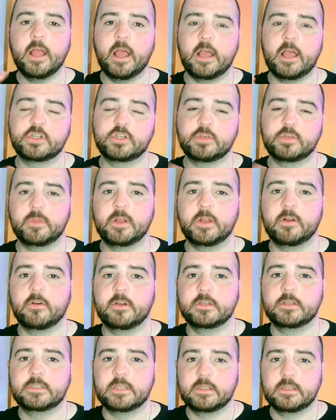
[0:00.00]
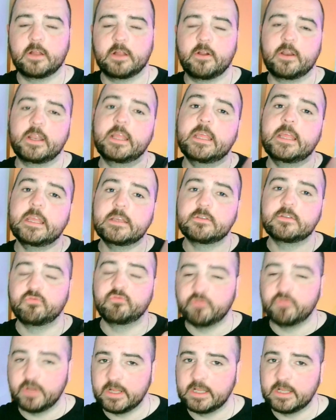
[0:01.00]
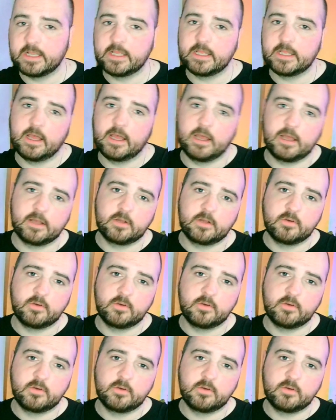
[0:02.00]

Shamir is in there, and he is really